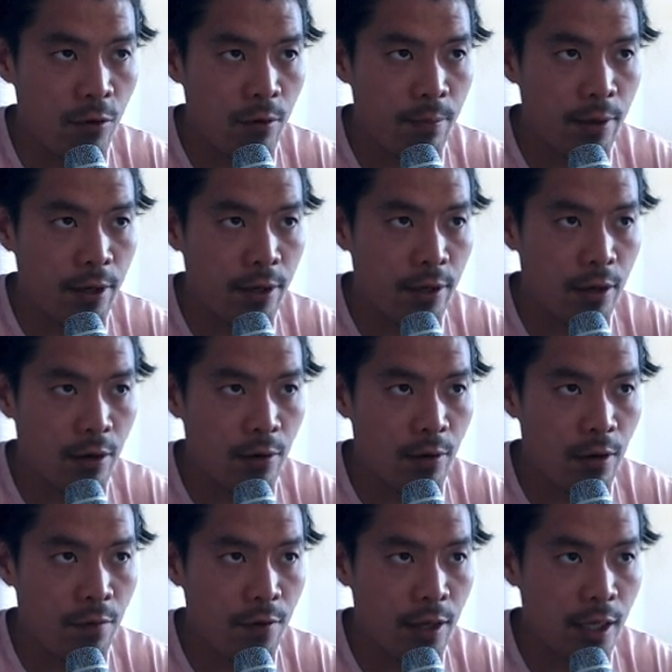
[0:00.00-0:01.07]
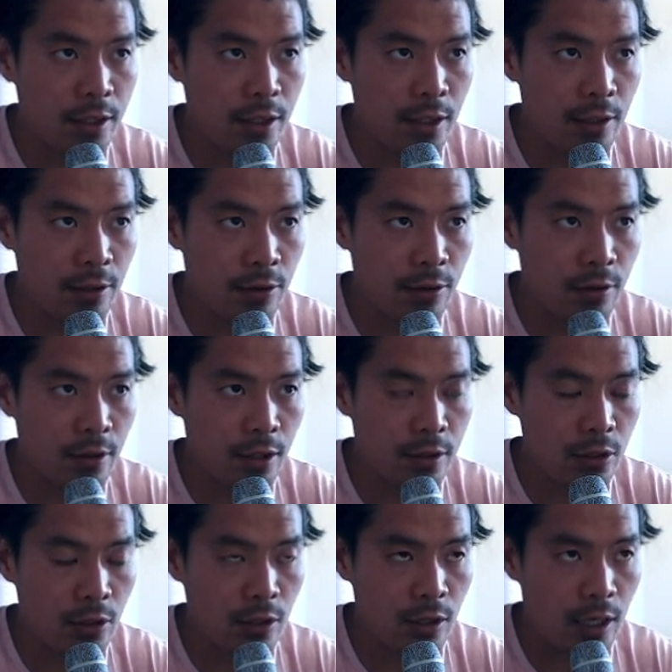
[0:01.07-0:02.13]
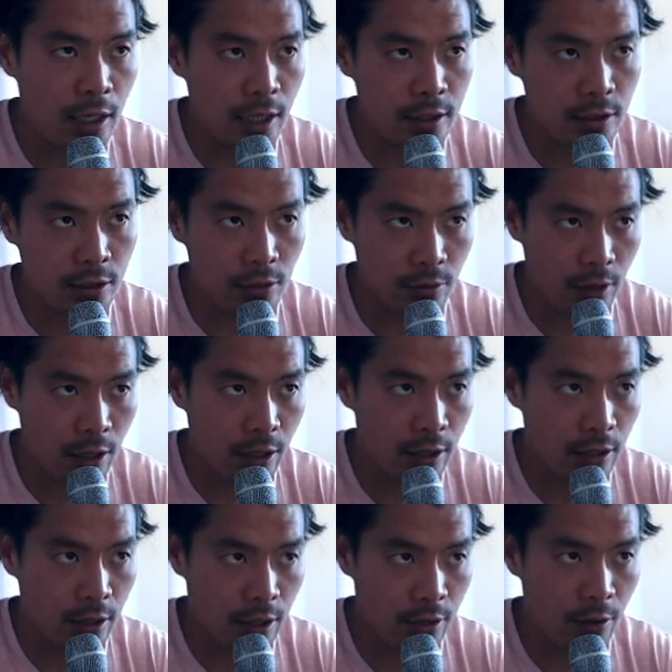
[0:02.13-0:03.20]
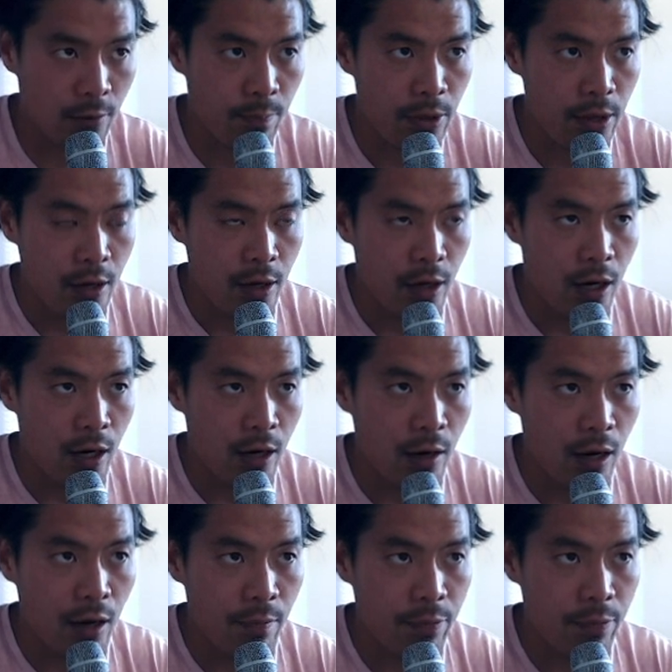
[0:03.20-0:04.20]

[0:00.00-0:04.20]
But or if it gets here, I guess it's okay. I don't know.